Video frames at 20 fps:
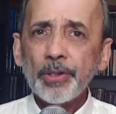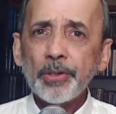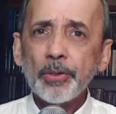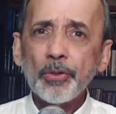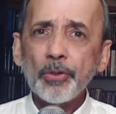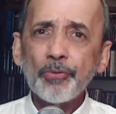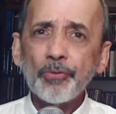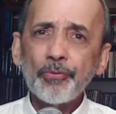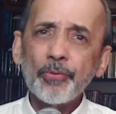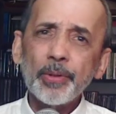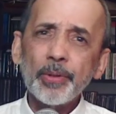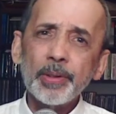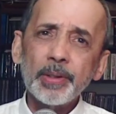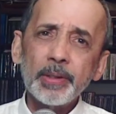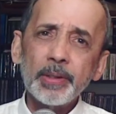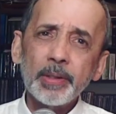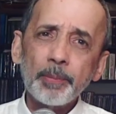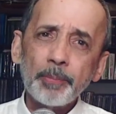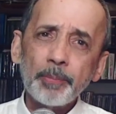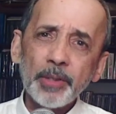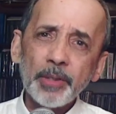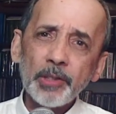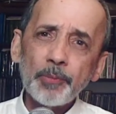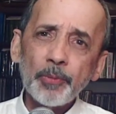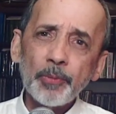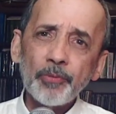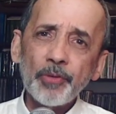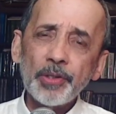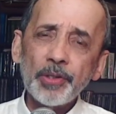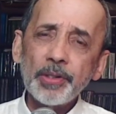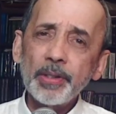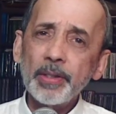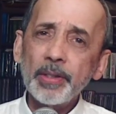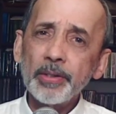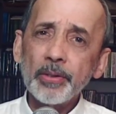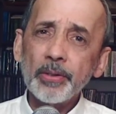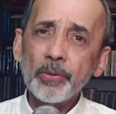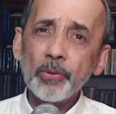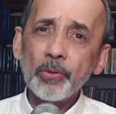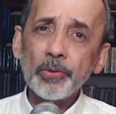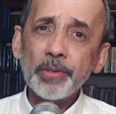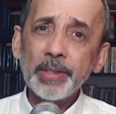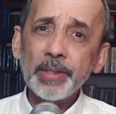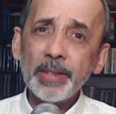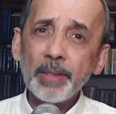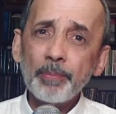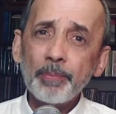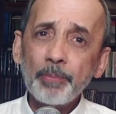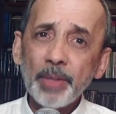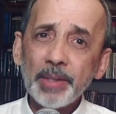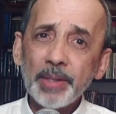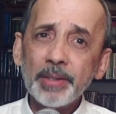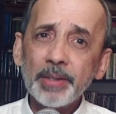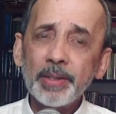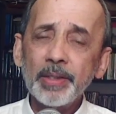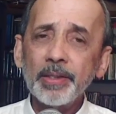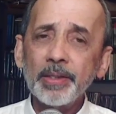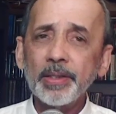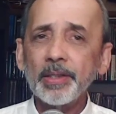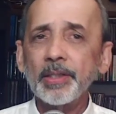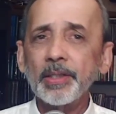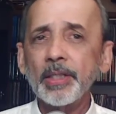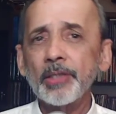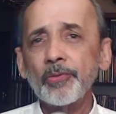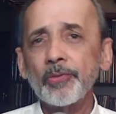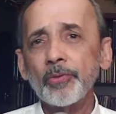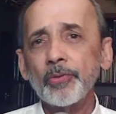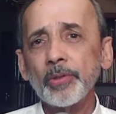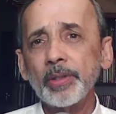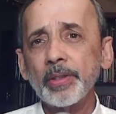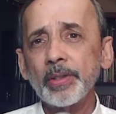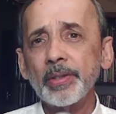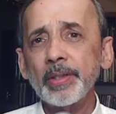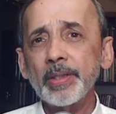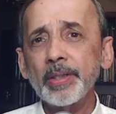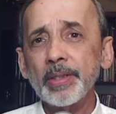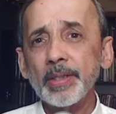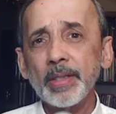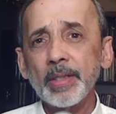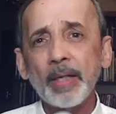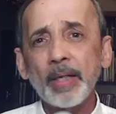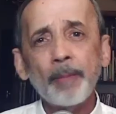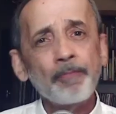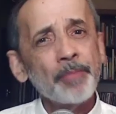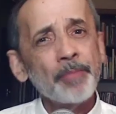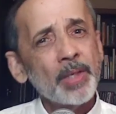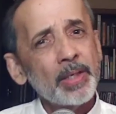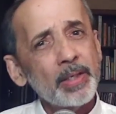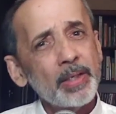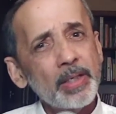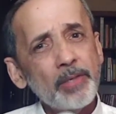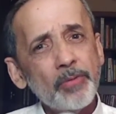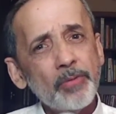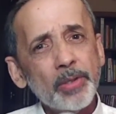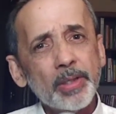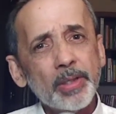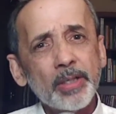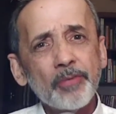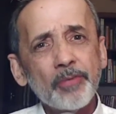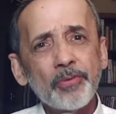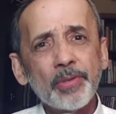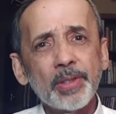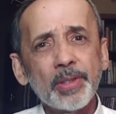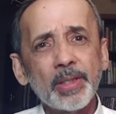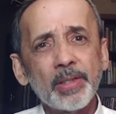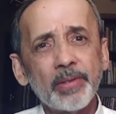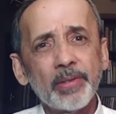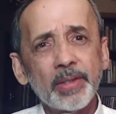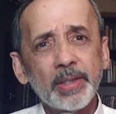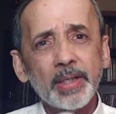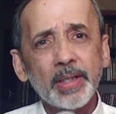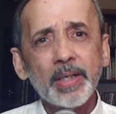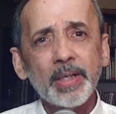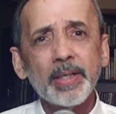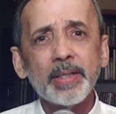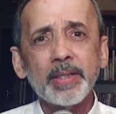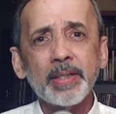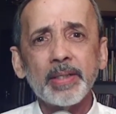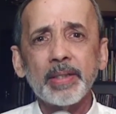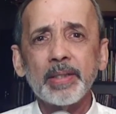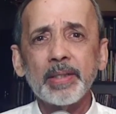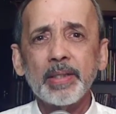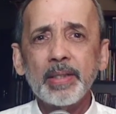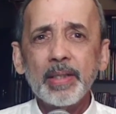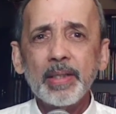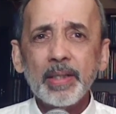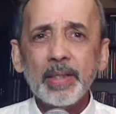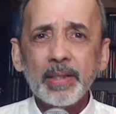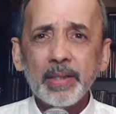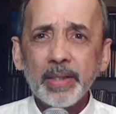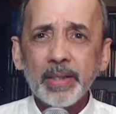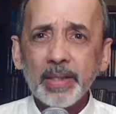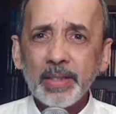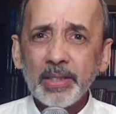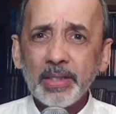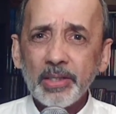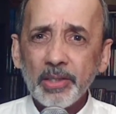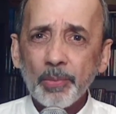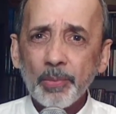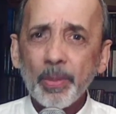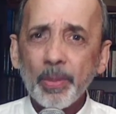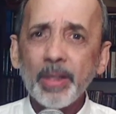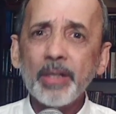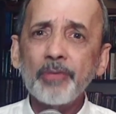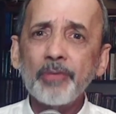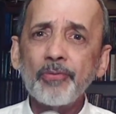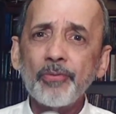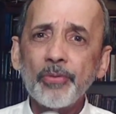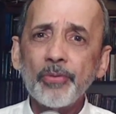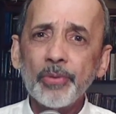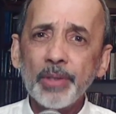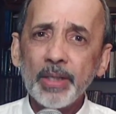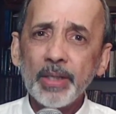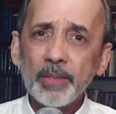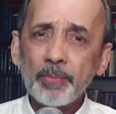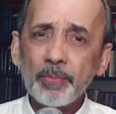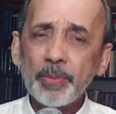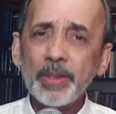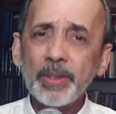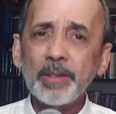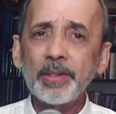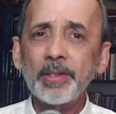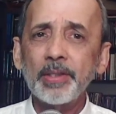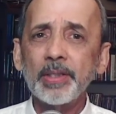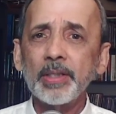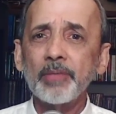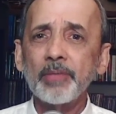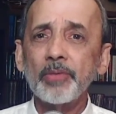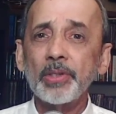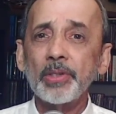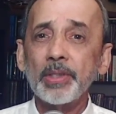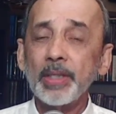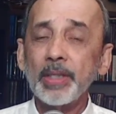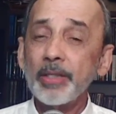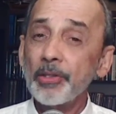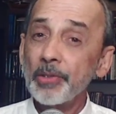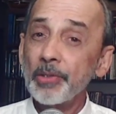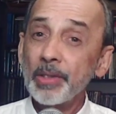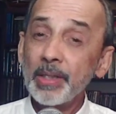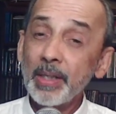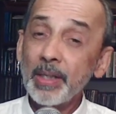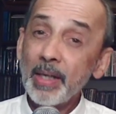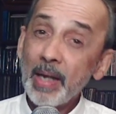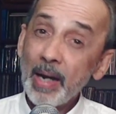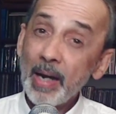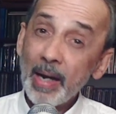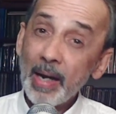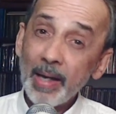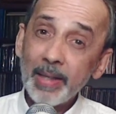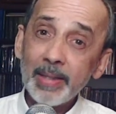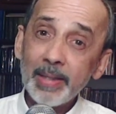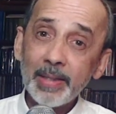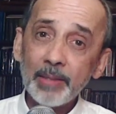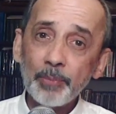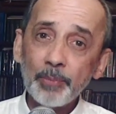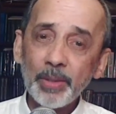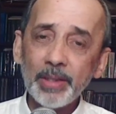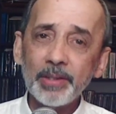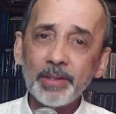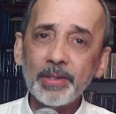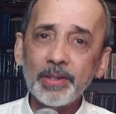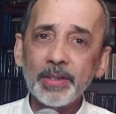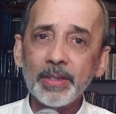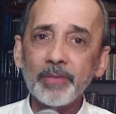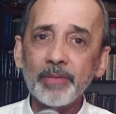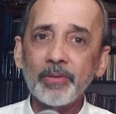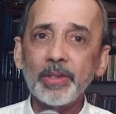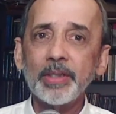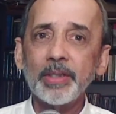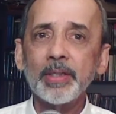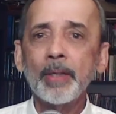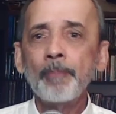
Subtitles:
off, the best professionals are already embedded in successful careers. Even after they retire, there is demand for their paid service, I should say highly paid service,